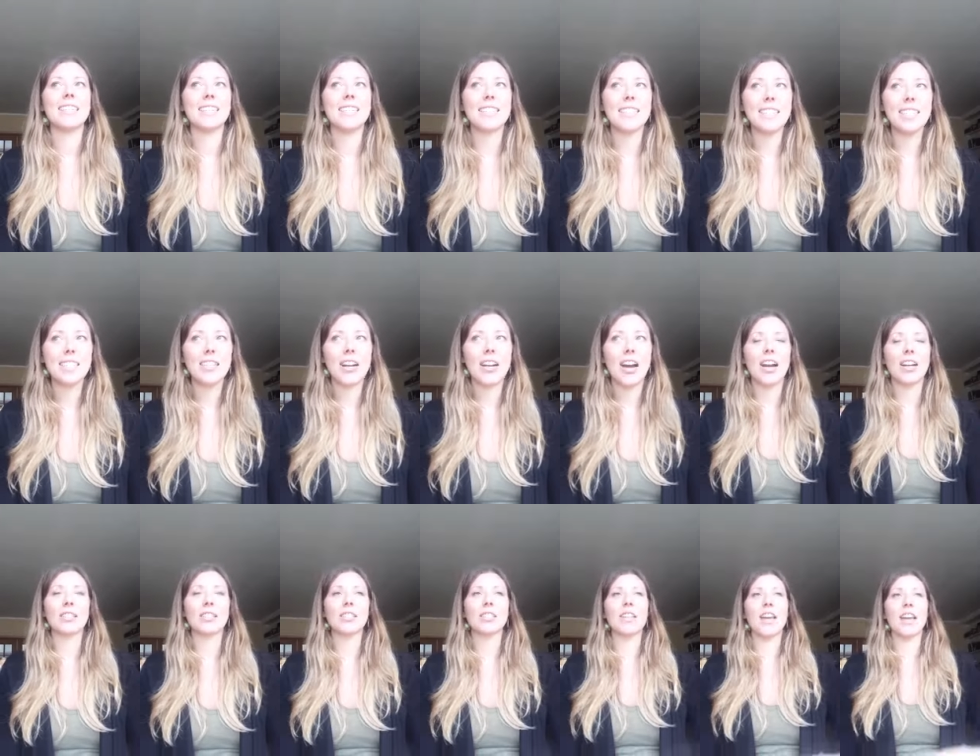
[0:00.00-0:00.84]

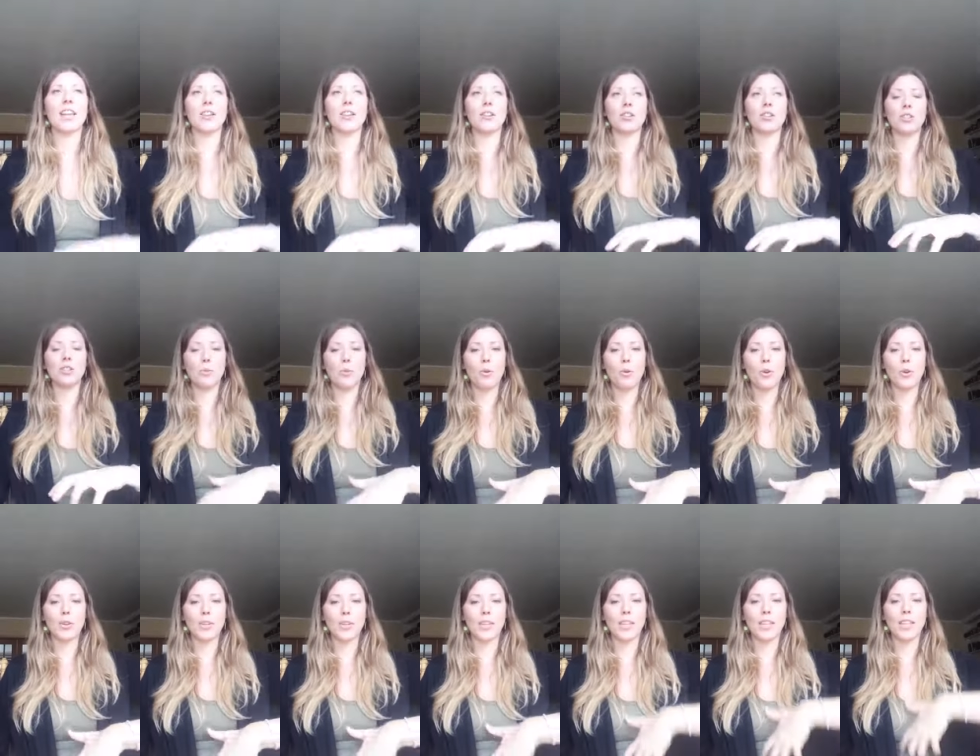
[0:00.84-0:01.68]
detox and you're
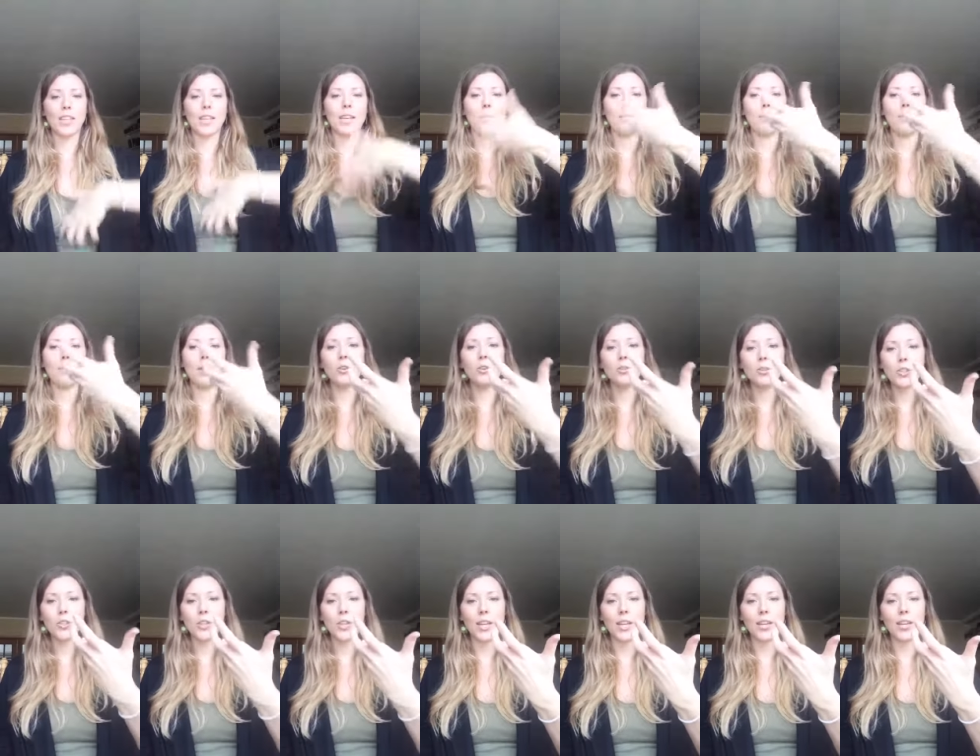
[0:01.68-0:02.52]
supported in the
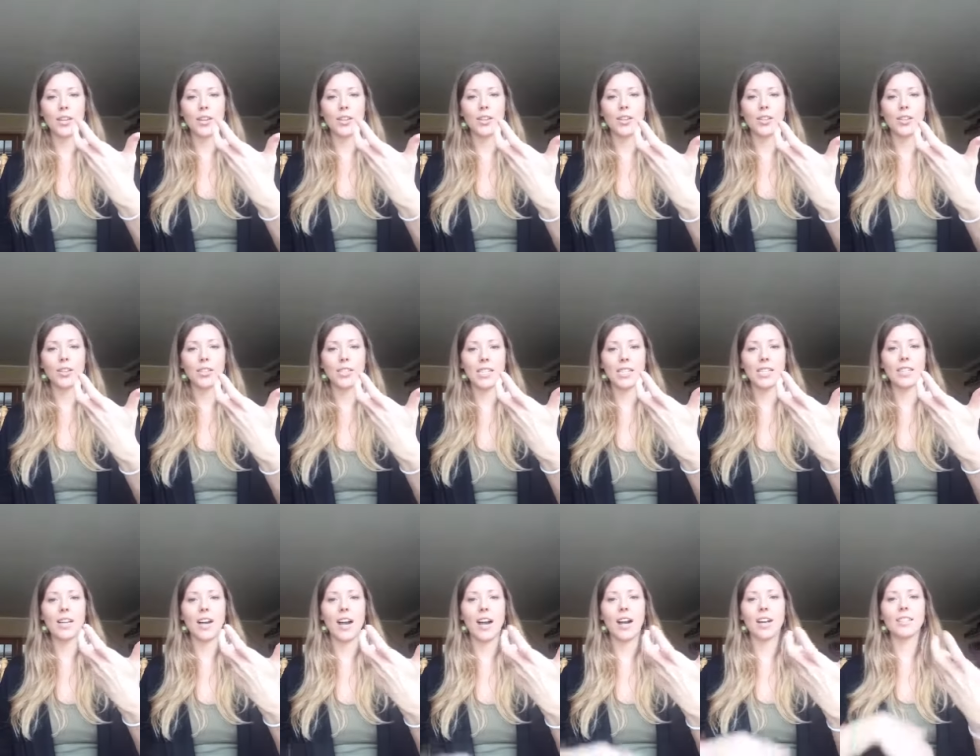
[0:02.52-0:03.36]
emotional
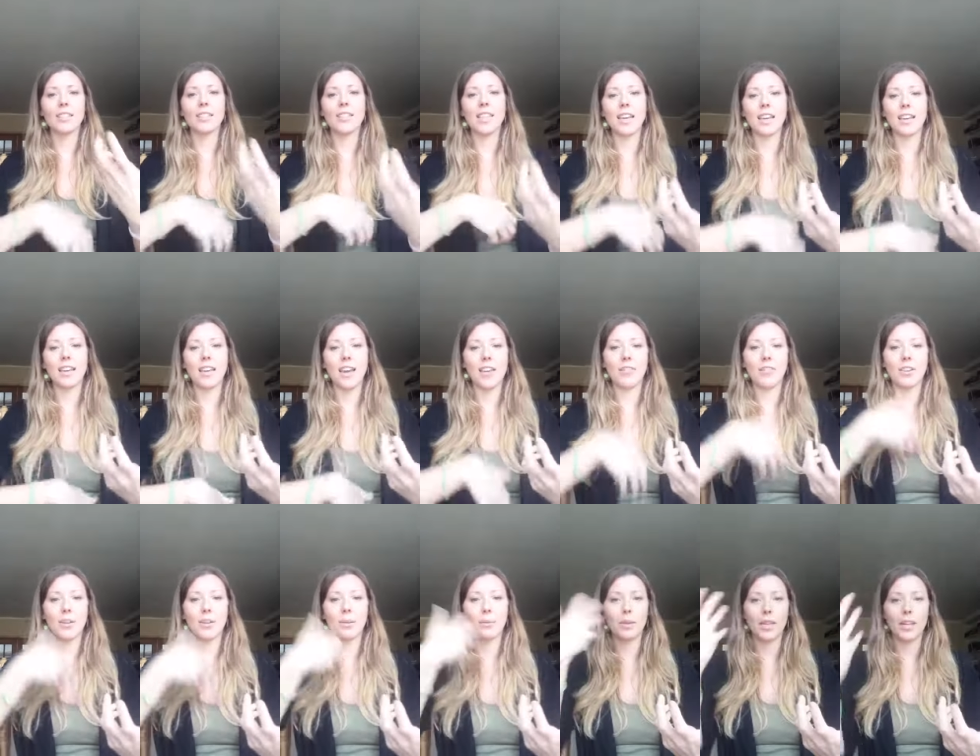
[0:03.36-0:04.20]
detox that
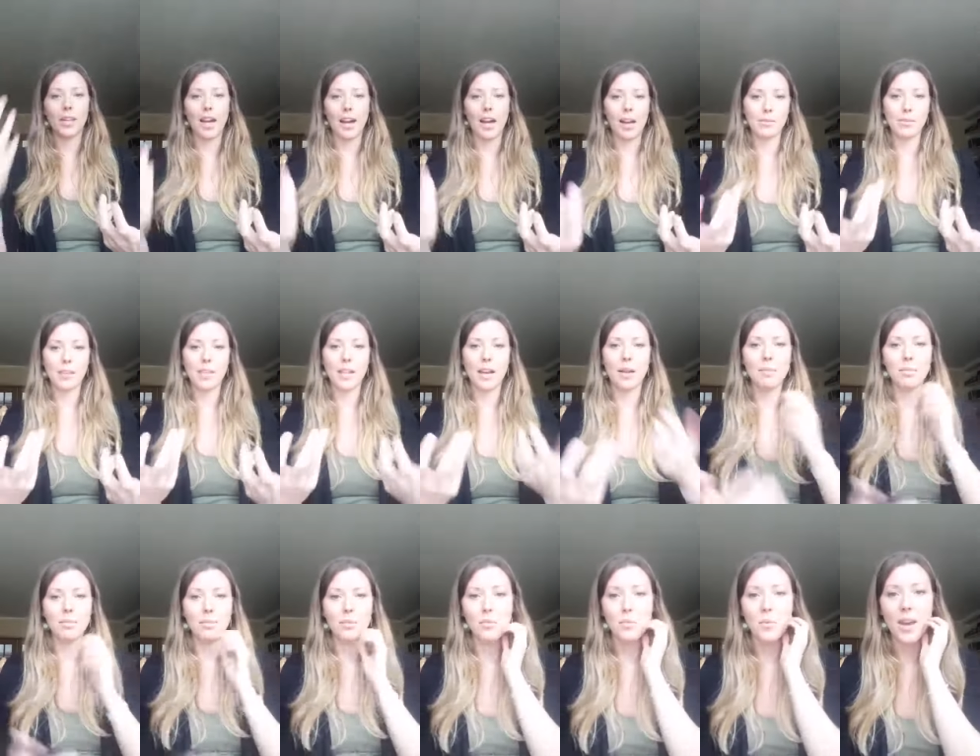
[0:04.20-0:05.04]
inevitably comes
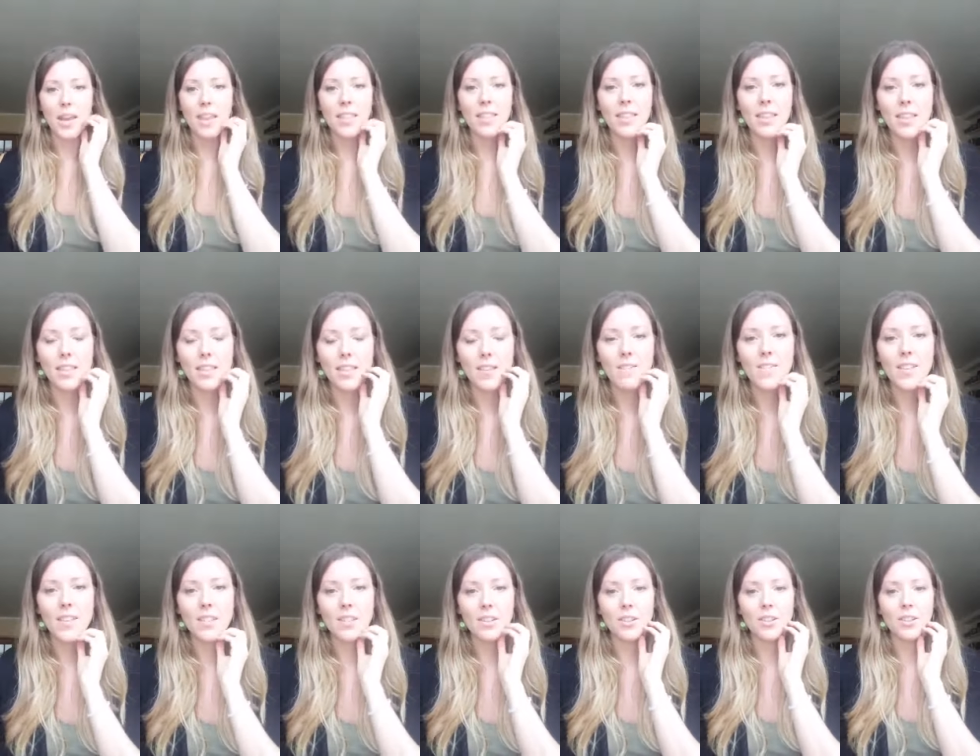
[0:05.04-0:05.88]
up with the
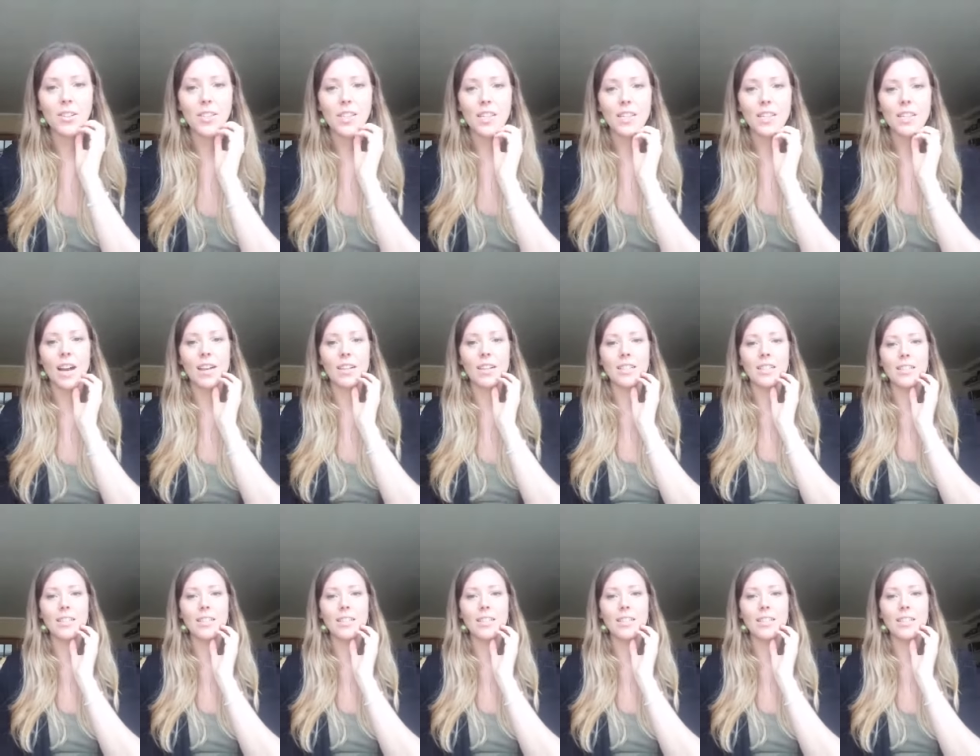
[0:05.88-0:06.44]
physical detox.